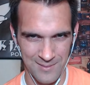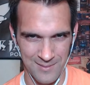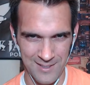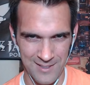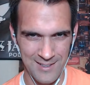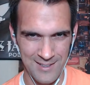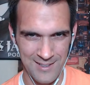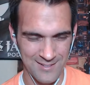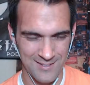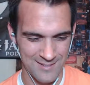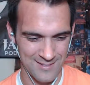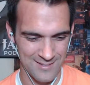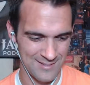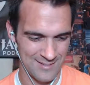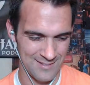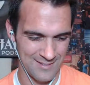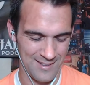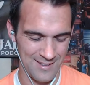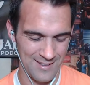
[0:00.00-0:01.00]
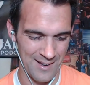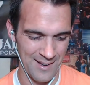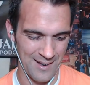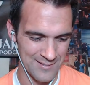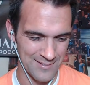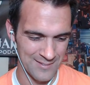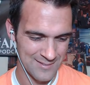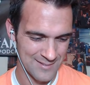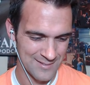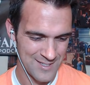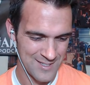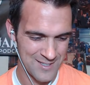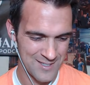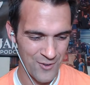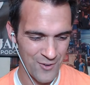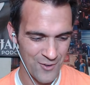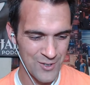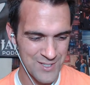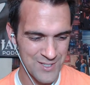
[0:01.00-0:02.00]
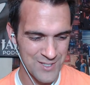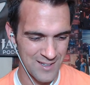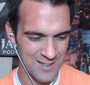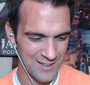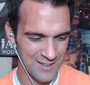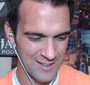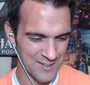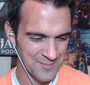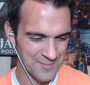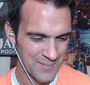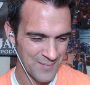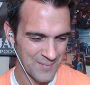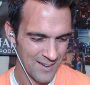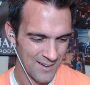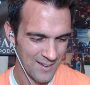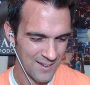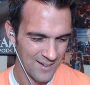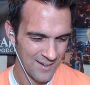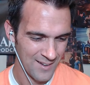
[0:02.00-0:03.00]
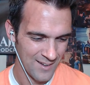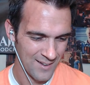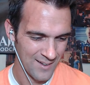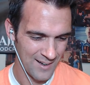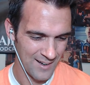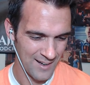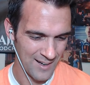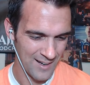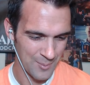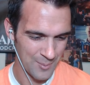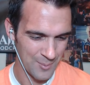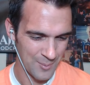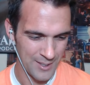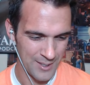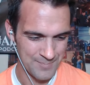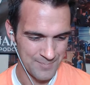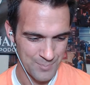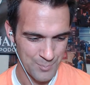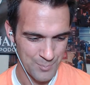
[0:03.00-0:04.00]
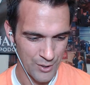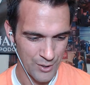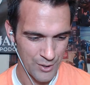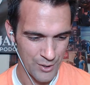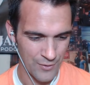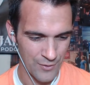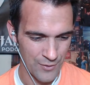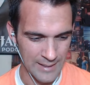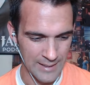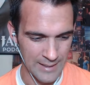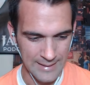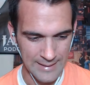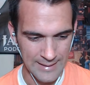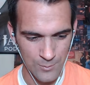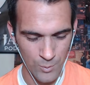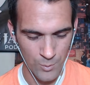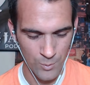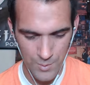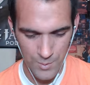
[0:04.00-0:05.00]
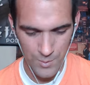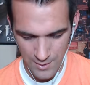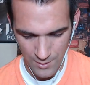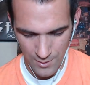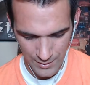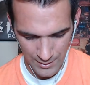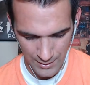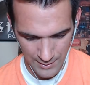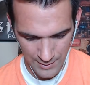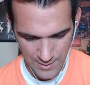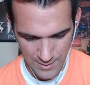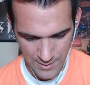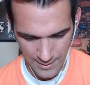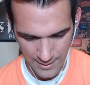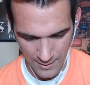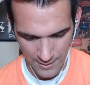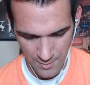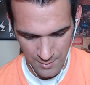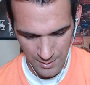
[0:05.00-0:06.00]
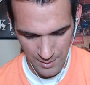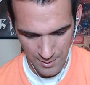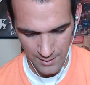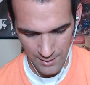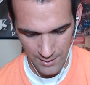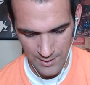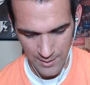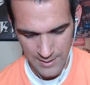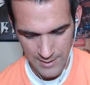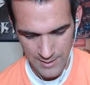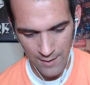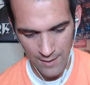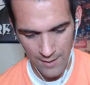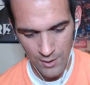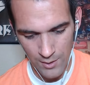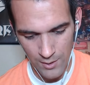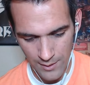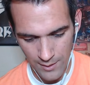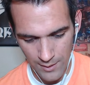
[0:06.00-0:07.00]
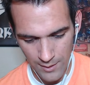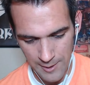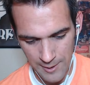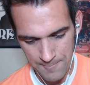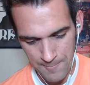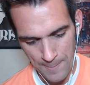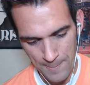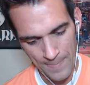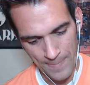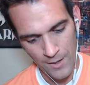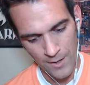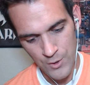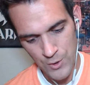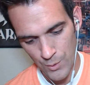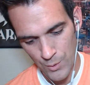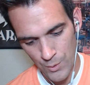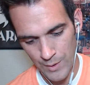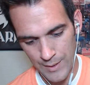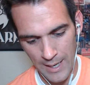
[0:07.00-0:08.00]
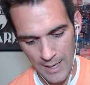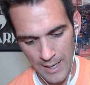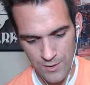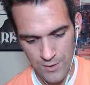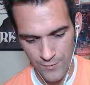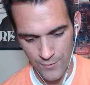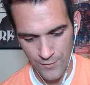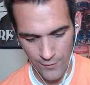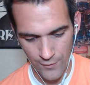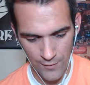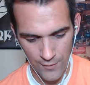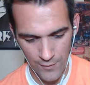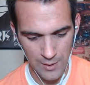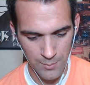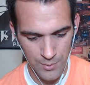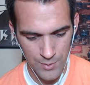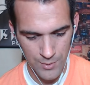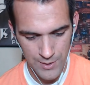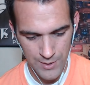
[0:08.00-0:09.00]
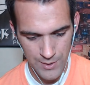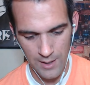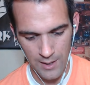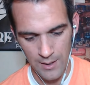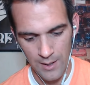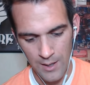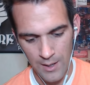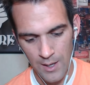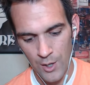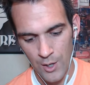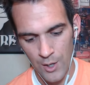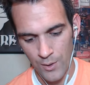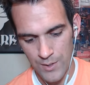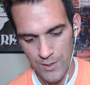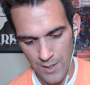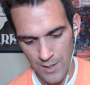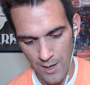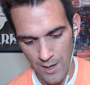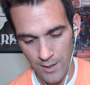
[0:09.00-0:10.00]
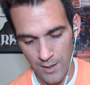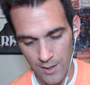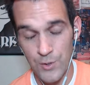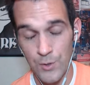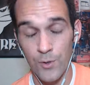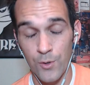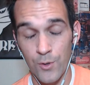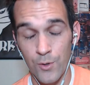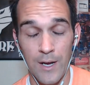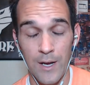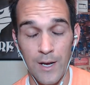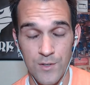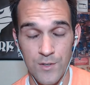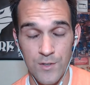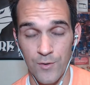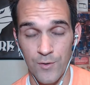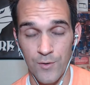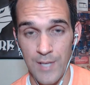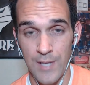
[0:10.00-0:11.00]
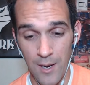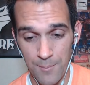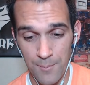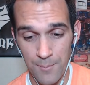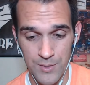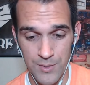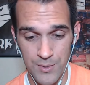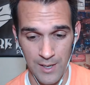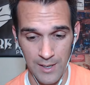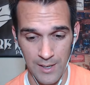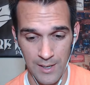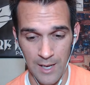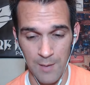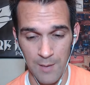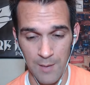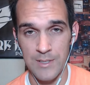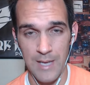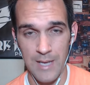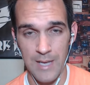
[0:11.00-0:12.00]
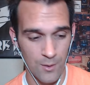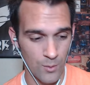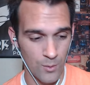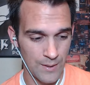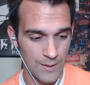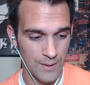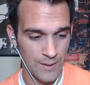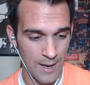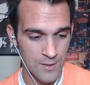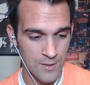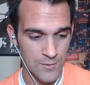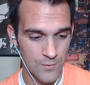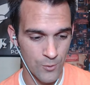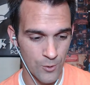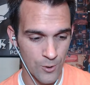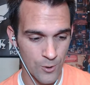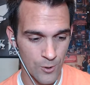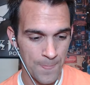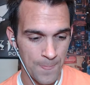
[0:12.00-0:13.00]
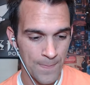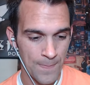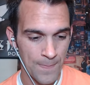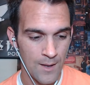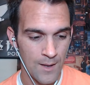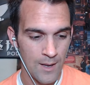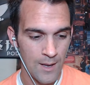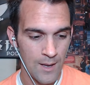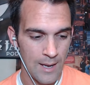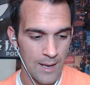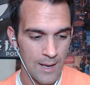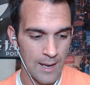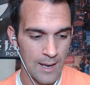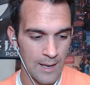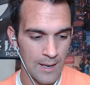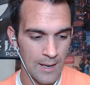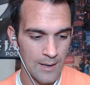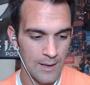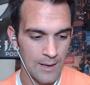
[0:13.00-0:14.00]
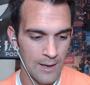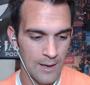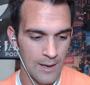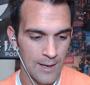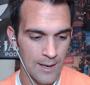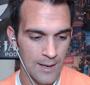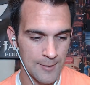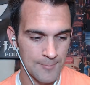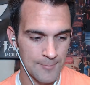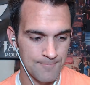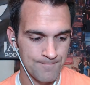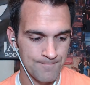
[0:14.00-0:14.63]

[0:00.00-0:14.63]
Really? No. That's not the deal. But pretty funny. What was the other thing that stuck out to me on this? Kevin O'Leary, $200,000 for 15%. Chris Sacca, $200,000 for 10%. Gave him exactly what they asked for. And that